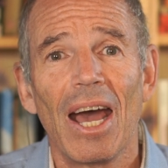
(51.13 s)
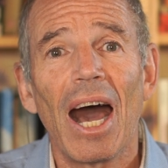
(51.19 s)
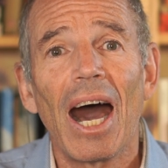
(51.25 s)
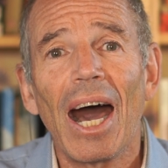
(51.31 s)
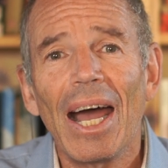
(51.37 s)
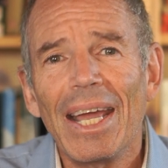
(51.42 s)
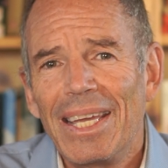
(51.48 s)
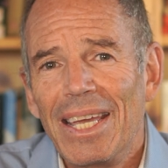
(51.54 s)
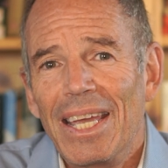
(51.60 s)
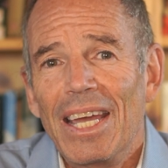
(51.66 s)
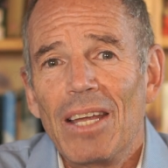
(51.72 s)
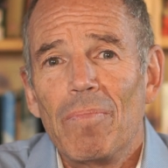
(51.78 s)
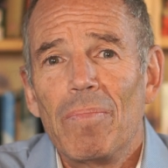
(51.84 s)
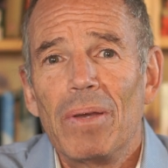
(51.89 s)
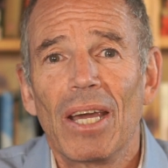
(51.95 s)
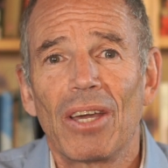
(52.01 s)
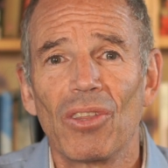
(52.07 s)
I can't
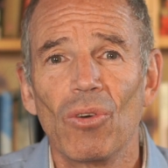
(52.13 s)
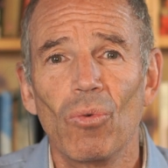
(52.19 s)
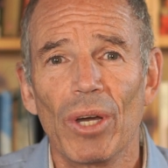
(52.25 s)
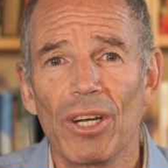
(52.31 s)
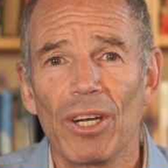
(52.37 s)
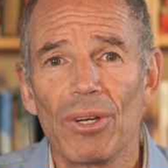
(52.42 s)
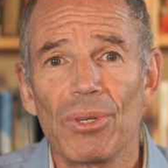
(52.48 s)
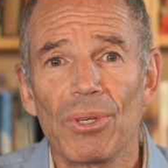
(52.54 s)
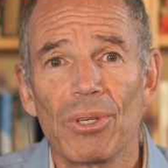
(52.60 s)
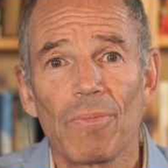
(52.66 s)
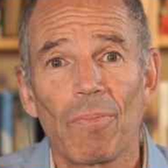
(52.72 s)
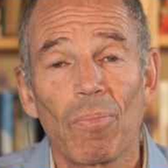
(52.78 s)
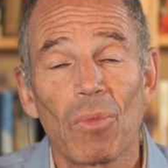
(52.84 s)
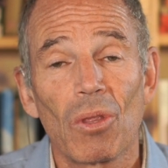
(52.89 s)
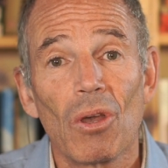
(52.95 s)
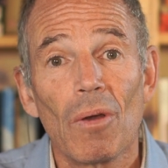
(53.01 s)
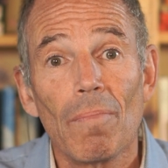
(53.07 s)
pick the winners,
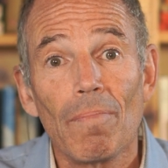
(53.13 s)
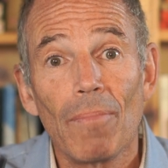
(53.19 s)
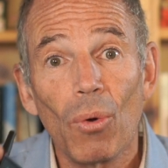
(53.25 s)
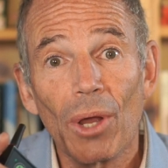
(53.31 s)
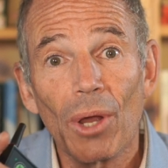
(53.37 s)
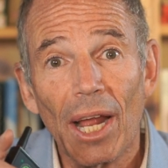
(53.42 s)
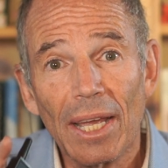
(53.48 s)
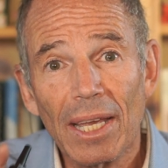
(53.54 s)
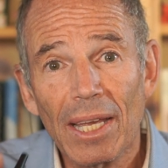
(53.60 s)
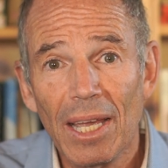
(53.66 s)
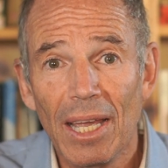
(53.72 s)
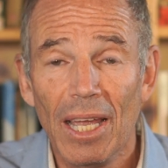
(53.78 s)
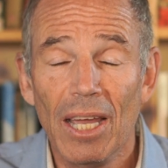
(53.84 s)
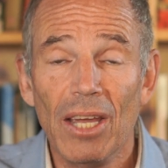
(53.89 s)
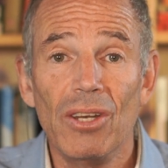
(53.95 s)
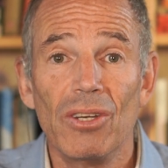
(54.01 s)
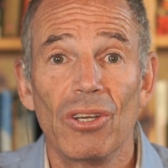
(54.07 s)
but what I
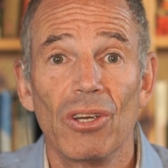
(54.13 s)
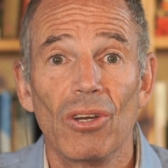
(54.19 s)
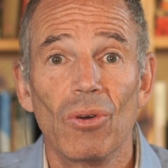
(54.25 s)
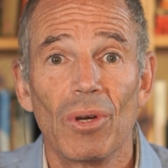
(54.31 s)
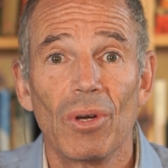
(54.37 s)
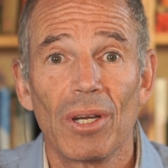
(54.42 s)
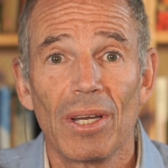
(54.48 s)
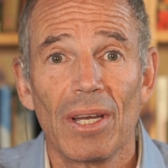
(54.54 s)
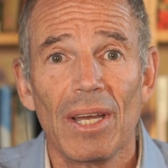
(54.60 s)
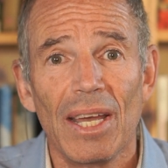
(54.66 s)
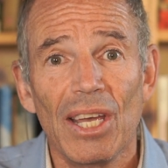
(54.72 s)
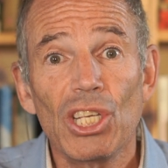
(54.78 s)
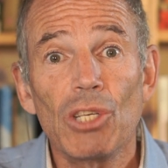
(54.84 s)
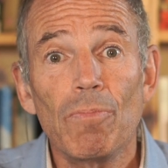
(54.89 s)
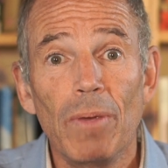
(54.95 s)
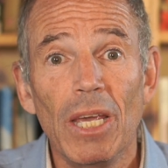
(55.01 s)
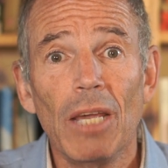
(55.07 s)
can do
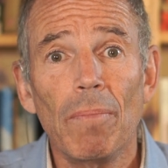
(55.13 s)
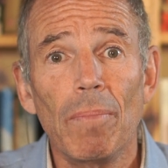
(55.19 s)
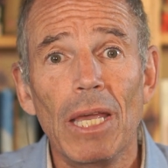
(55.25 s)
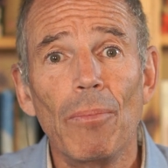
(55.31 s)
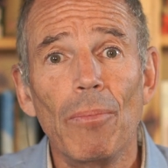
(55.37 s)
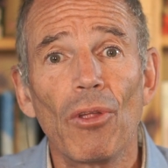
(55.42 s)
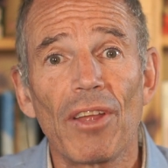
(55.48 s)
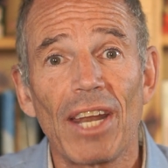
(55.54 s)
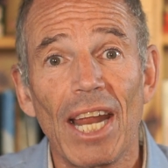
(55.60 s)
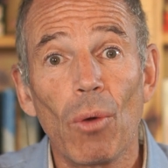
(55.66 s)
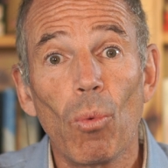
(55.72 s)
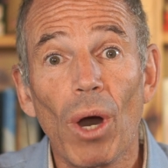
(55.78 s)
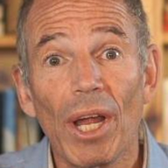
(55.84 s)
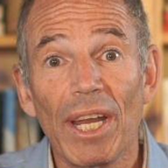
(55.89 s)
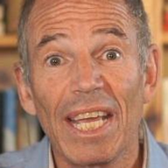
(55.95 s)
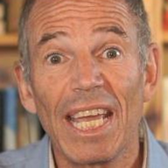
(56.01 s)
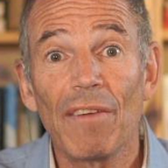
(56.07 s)
is pick people that I
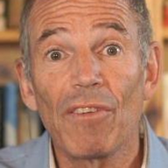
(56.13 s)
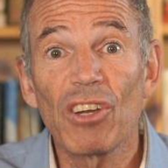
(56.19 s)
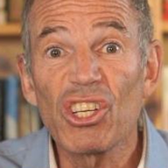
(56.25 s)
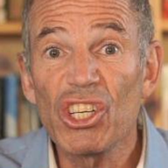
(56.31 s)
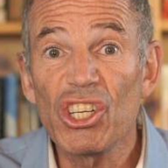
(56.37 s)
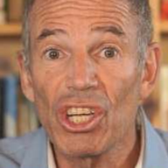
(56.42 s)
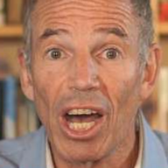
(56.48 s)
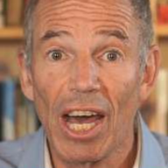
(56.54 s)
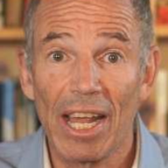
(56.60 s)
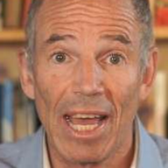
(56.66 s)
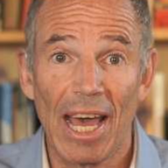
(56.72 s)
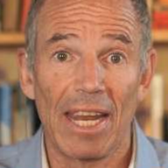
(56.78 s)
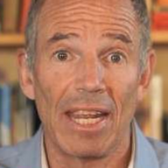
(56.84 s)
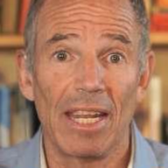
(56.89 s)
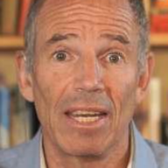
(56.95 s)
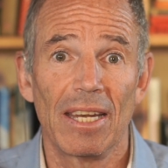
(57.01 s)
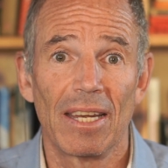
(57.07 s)
want to give a shot at
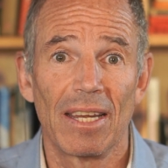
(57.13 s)
it.